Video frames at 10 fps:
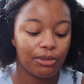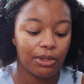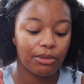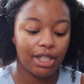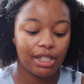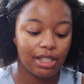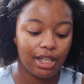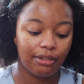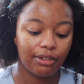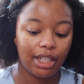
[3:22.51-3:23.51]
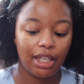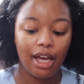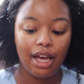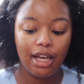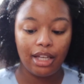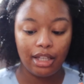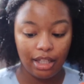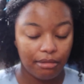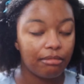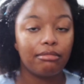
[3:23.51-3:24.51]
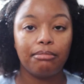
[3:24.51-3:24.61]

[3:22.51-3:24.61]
So this is definitely, it